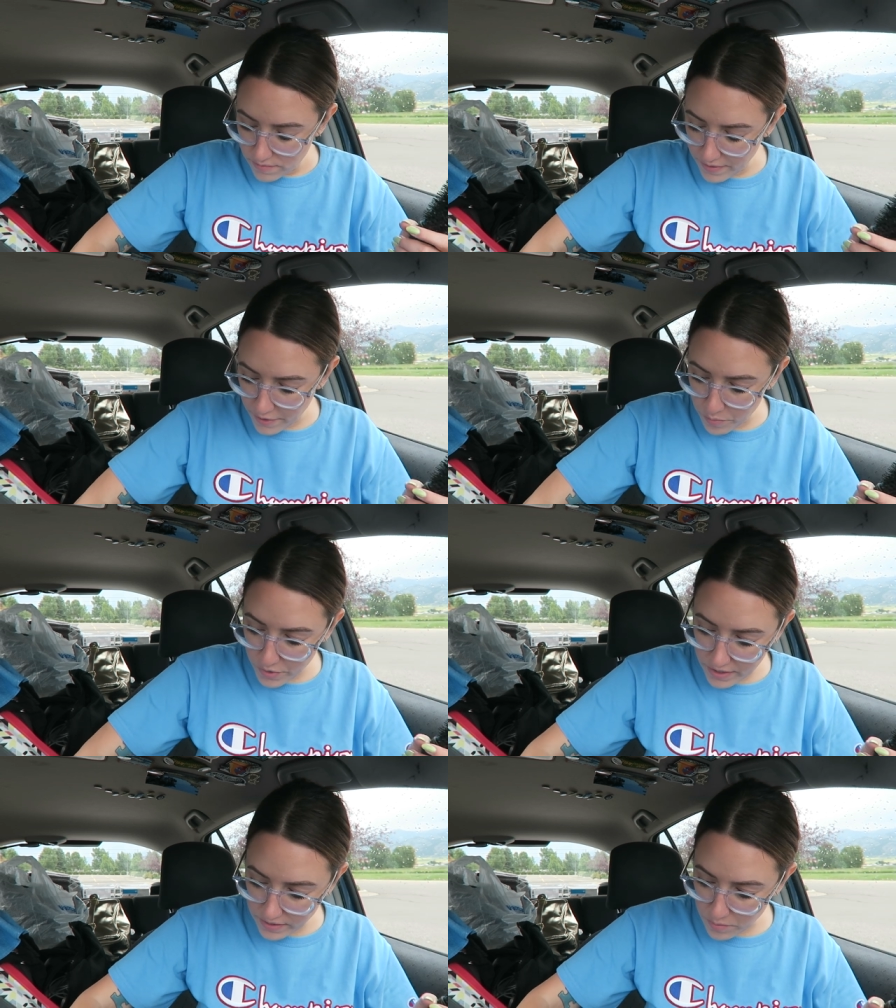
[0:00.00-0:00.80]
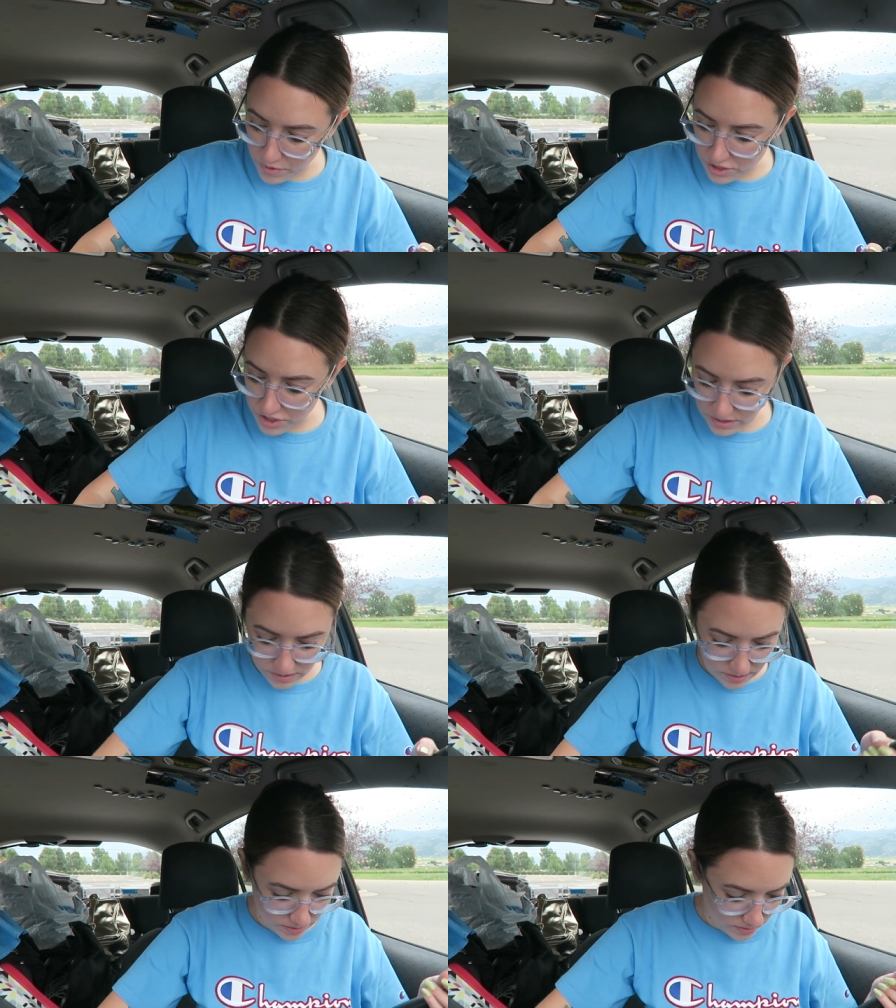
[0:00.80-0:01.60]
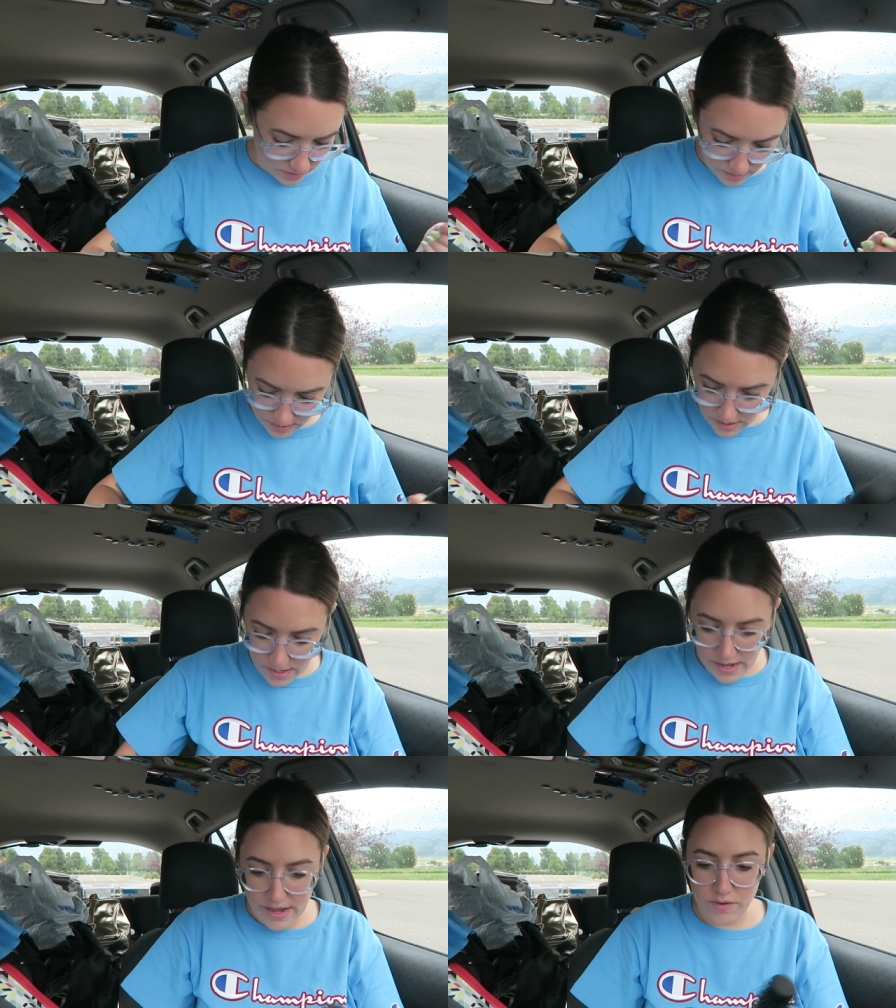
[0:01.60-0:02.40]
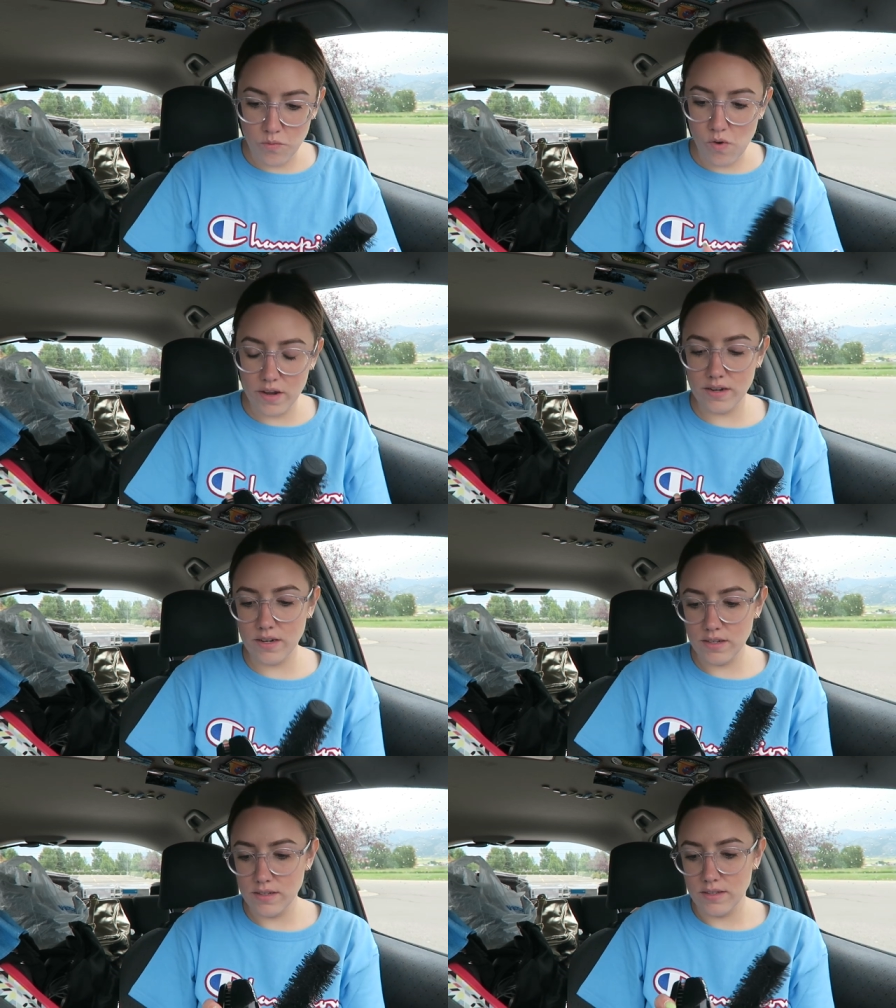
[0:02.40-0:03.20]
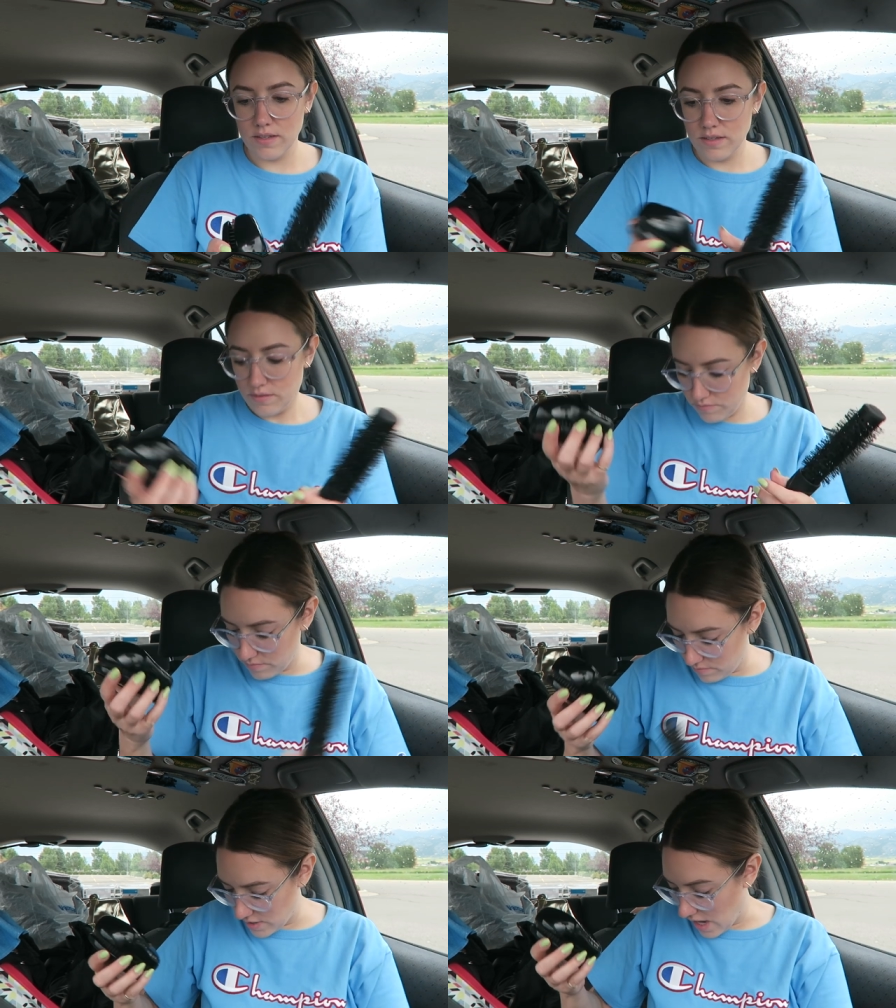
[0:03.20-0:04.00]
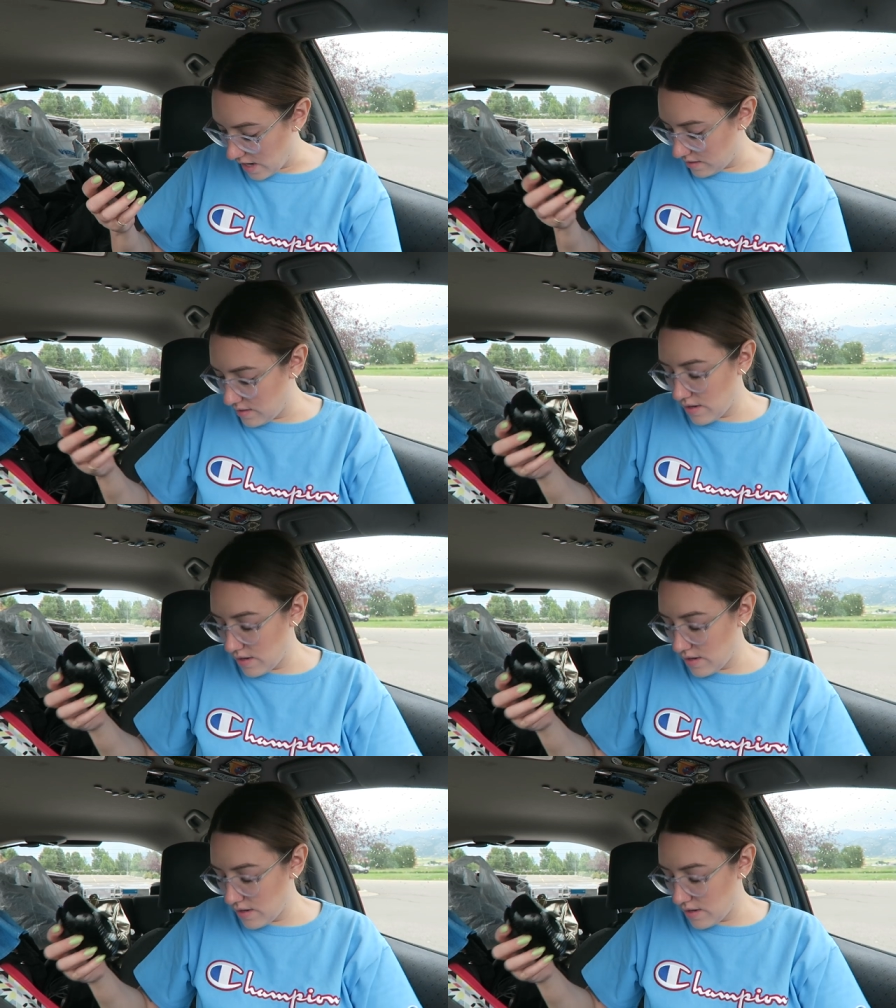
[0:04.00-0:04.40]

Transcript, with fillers: very prickly brushes and one non,